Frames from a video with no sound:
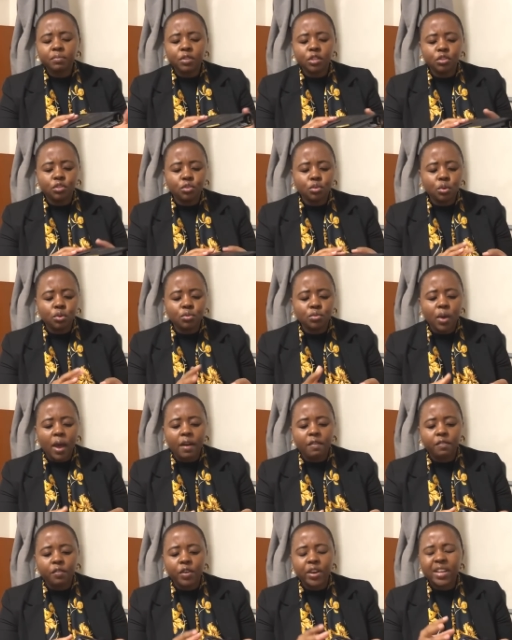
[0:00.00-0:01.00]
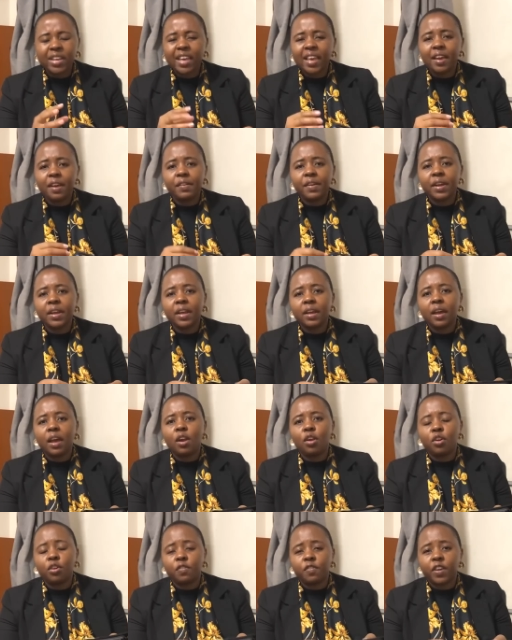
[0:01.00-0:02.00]
so to avoid carrying a
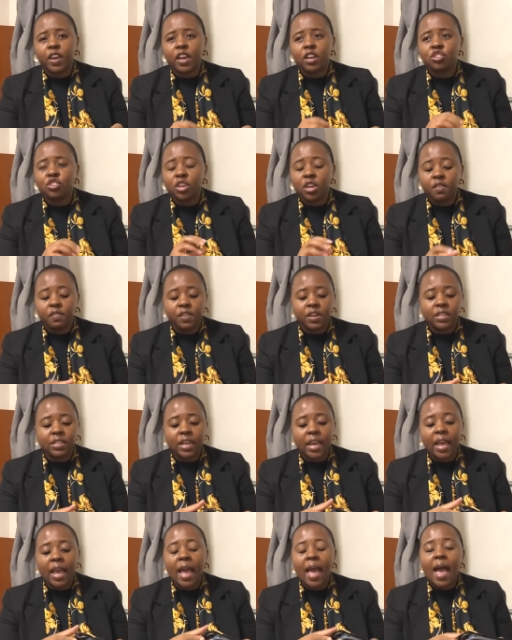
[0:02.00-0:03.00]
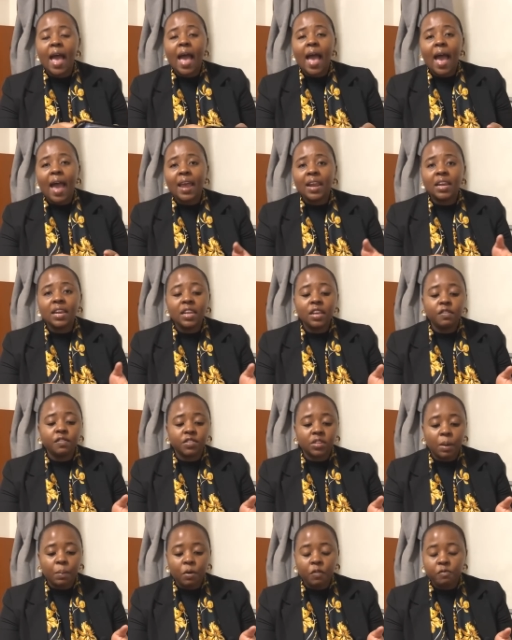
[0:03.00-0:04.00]
lot of cash every day, I leave
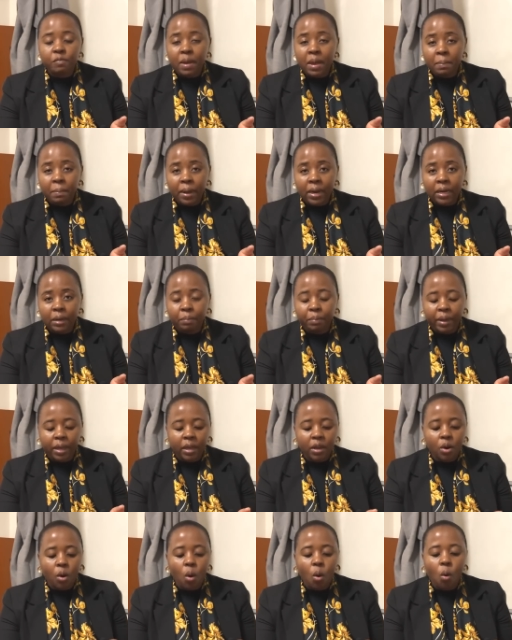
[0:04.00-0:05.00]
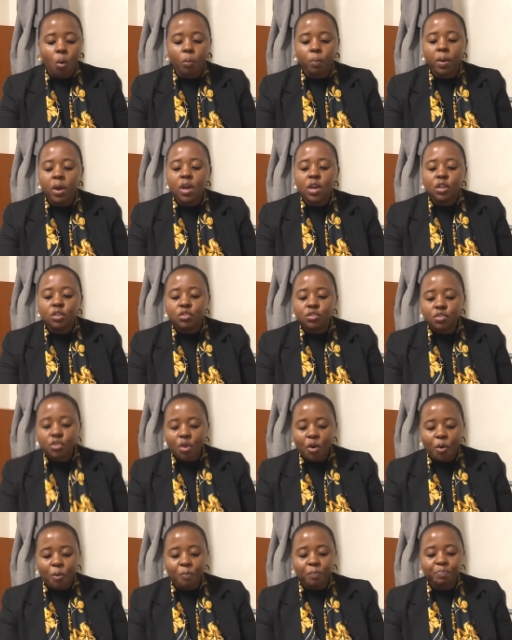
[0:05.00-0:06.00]
some of my money back at home.
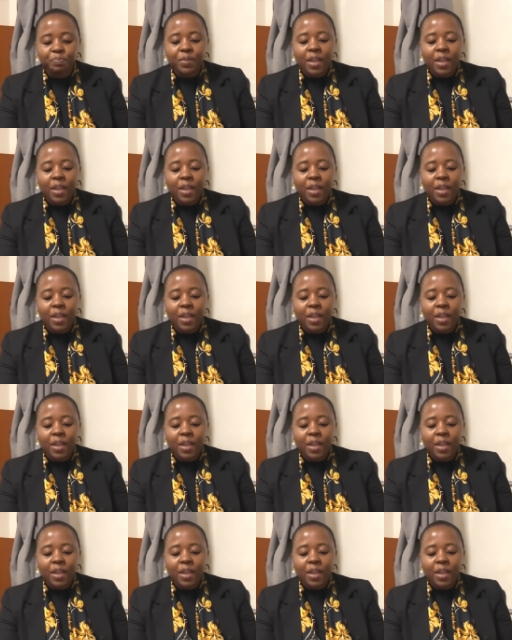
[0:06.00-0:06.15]
So